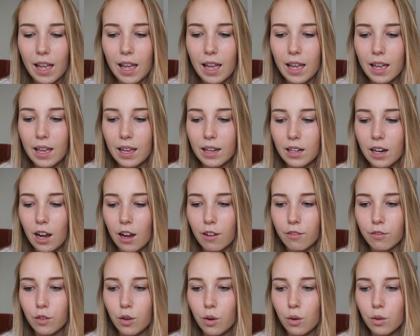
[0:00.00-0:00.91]
And
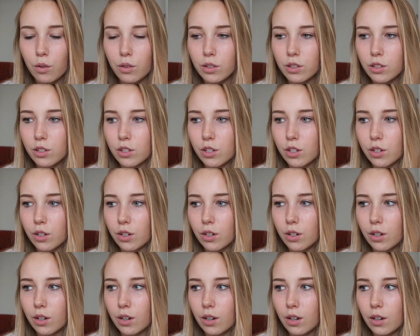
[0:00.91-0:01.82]
I've gone
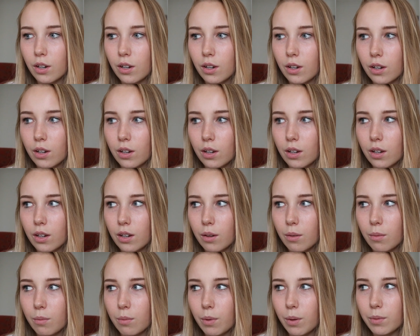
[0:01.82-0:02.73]

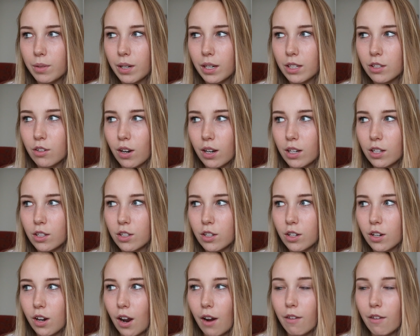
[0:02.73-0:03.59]
to, what was I trying to do?